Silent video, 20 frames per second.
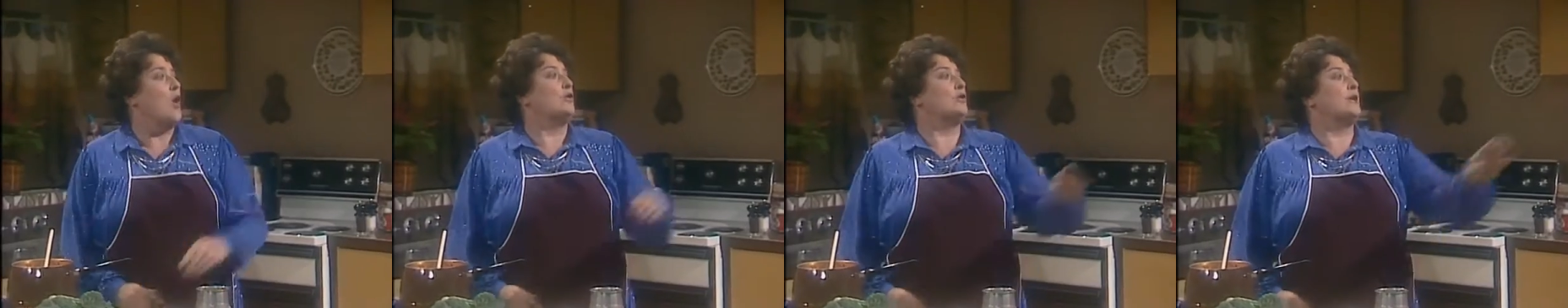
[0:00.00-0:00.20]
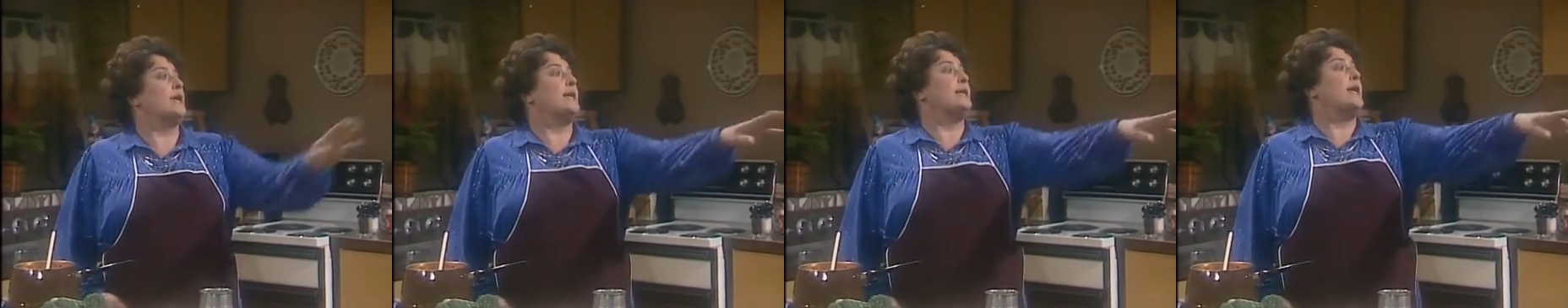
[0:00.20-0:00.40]

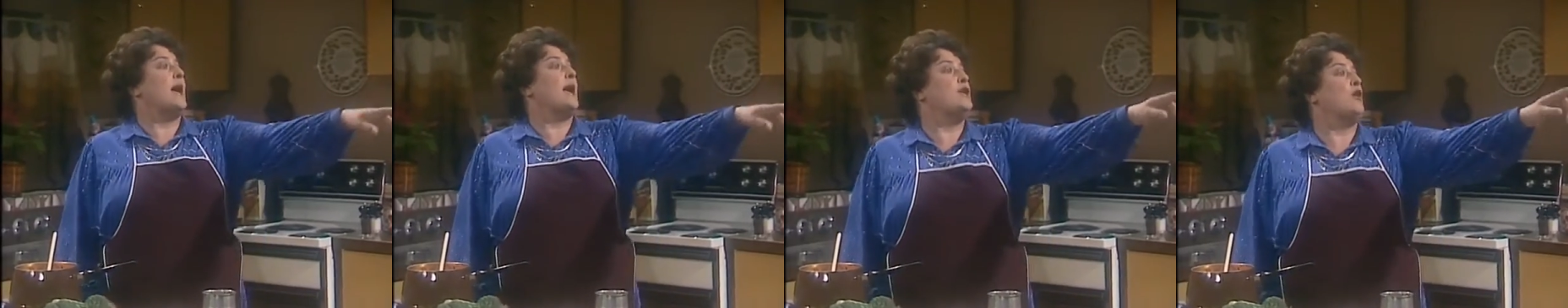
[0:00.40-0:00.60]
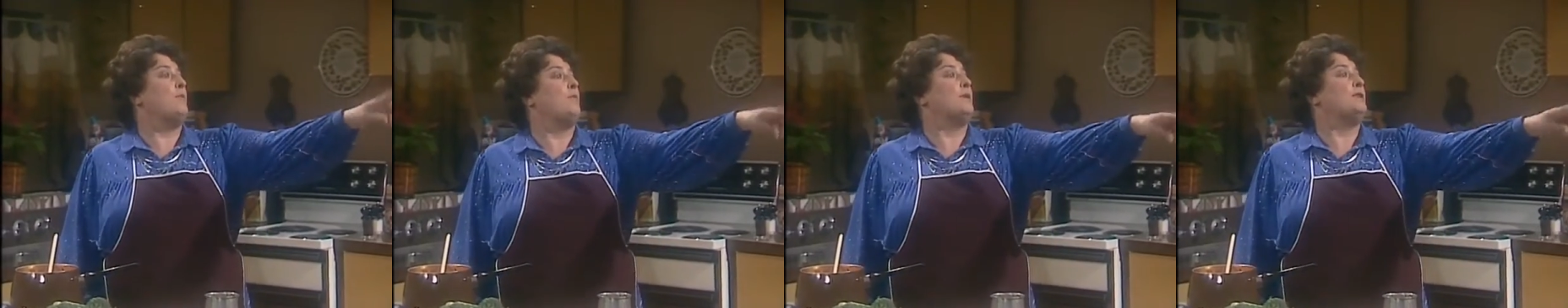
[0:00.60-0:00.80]
Greta,
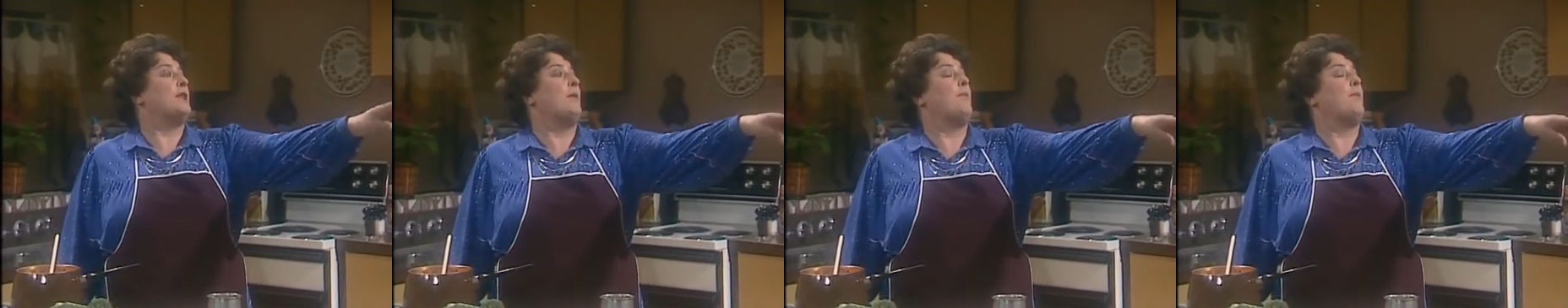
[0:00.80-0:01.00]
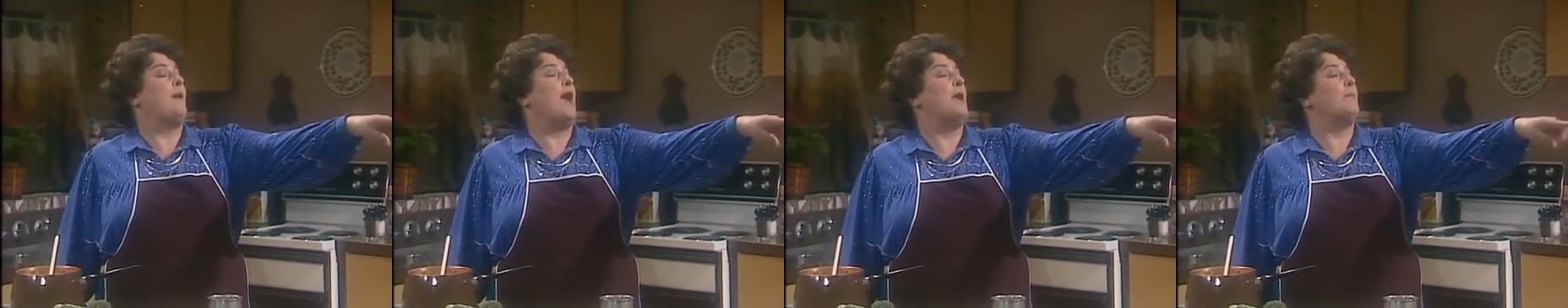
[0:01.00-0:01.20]
you put
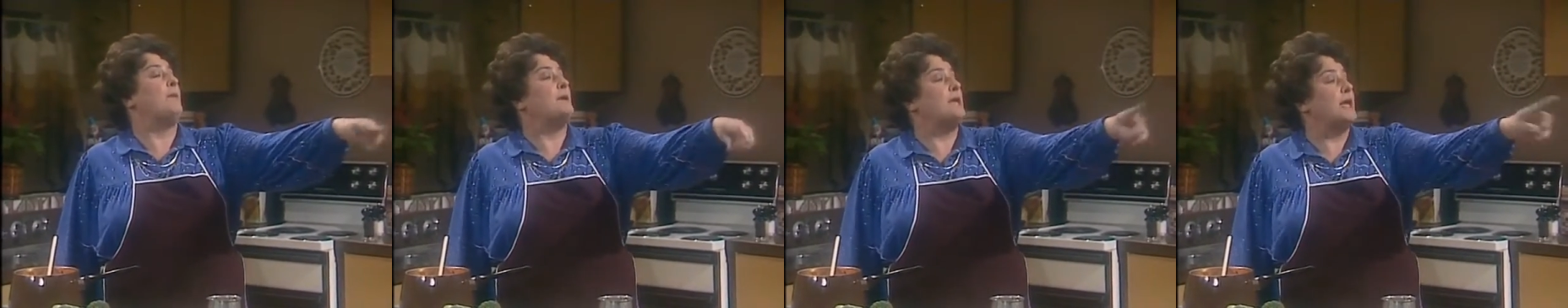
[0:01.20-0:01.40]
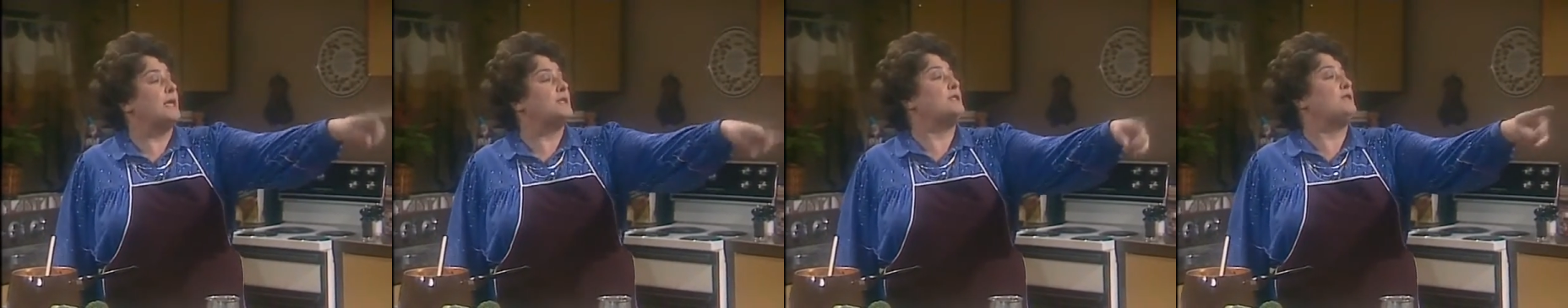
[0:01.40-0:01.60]
that paper
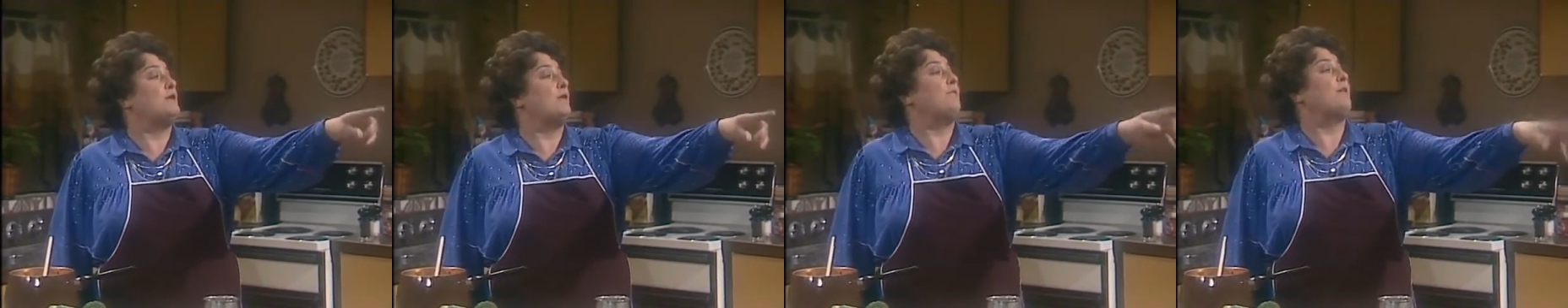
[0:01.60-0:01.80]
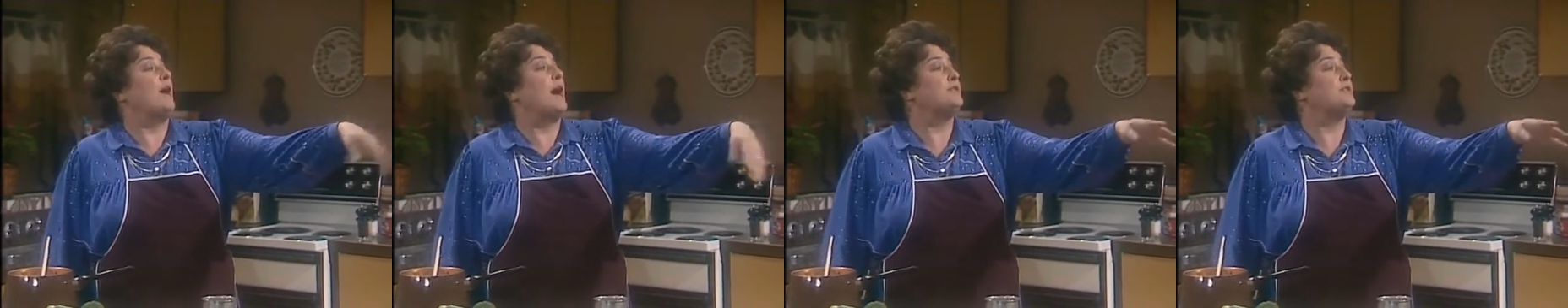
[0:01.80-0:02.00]
next to your
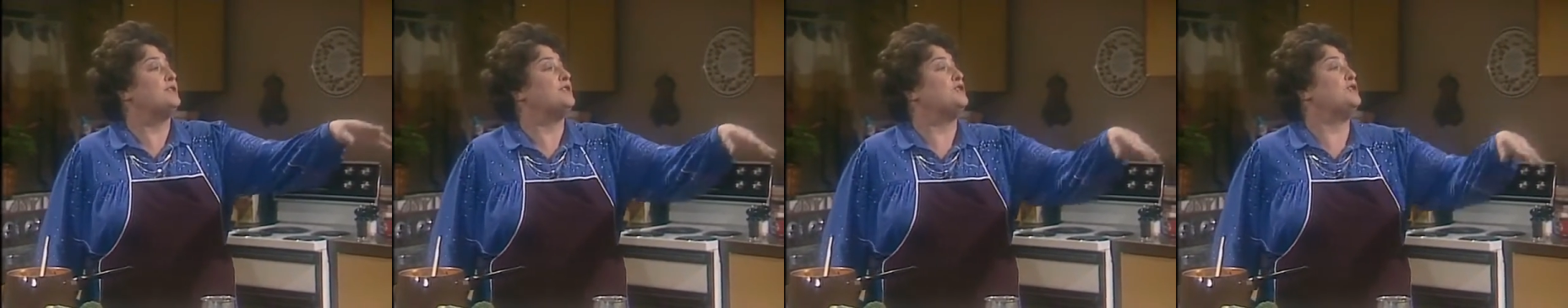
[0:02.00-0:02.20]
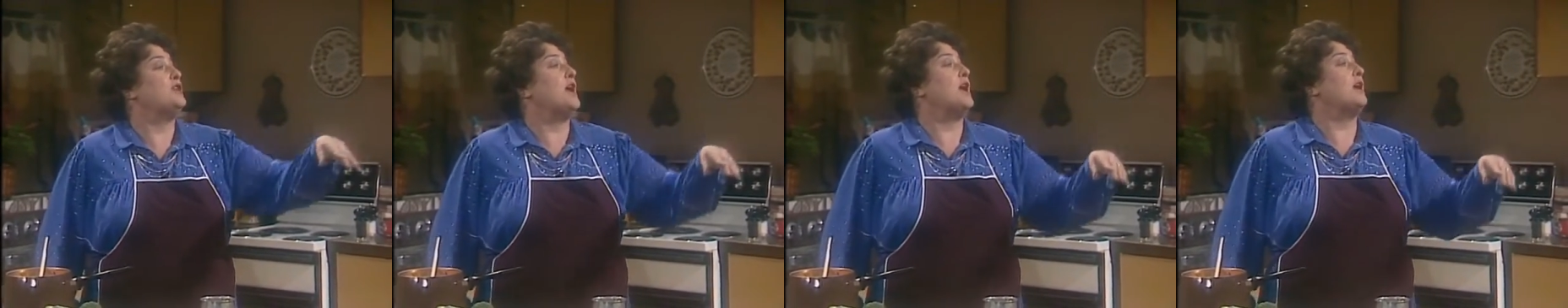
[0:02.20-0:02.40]
father's
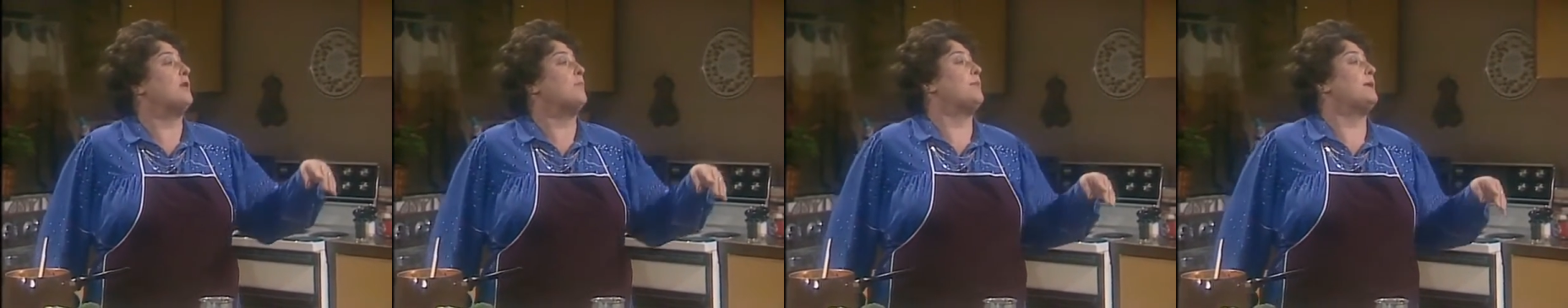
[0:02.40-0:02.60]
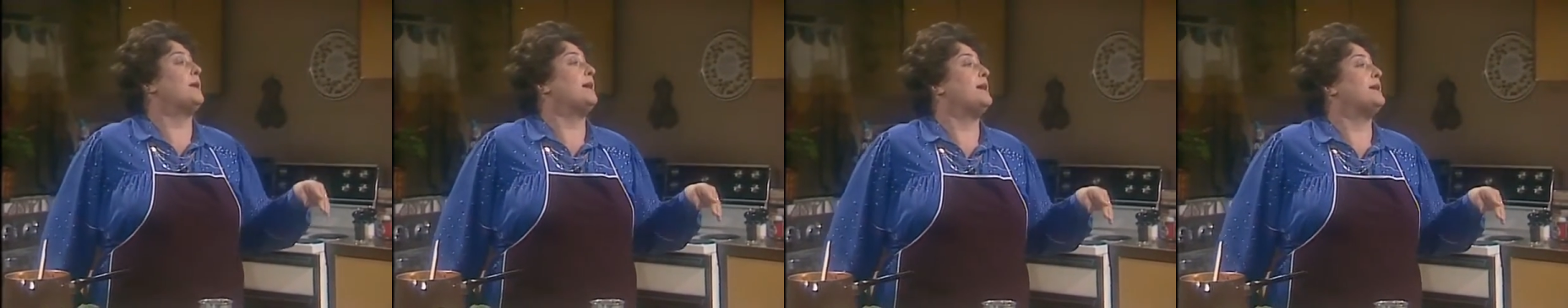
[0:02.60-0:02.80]
chair,
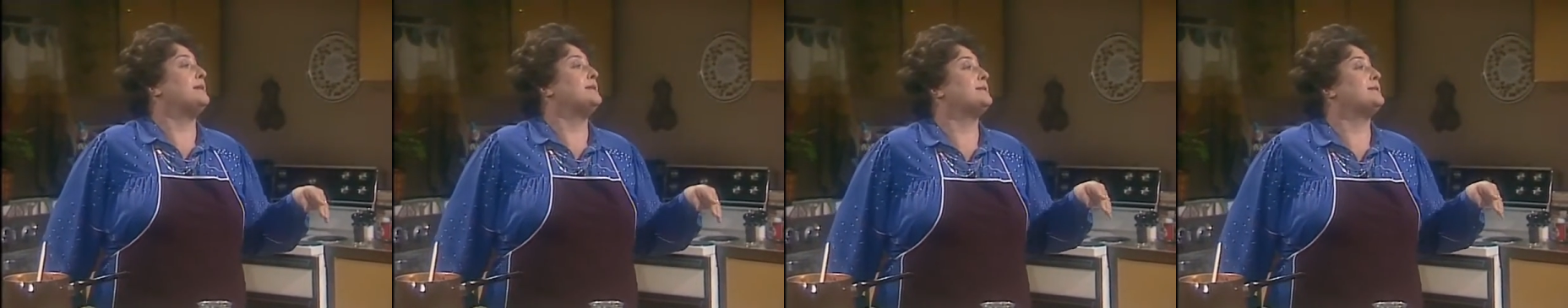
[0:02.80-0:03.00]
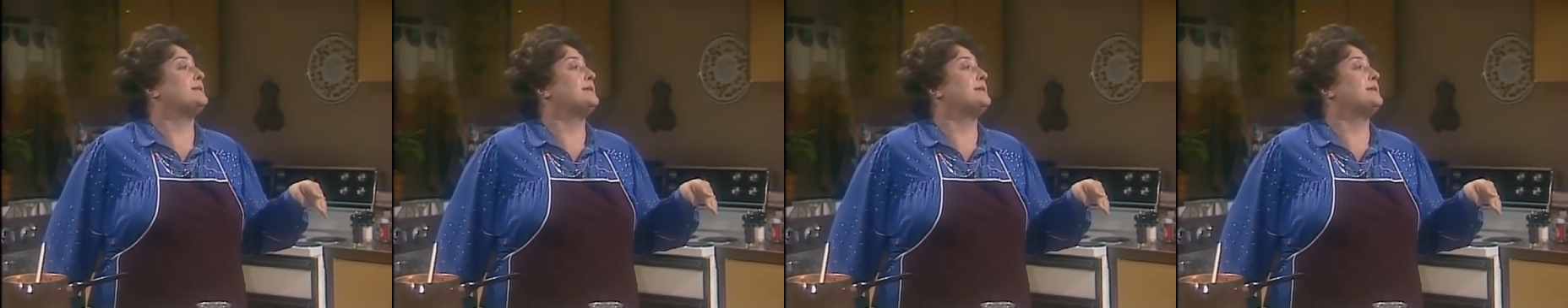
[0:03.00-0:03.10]
please.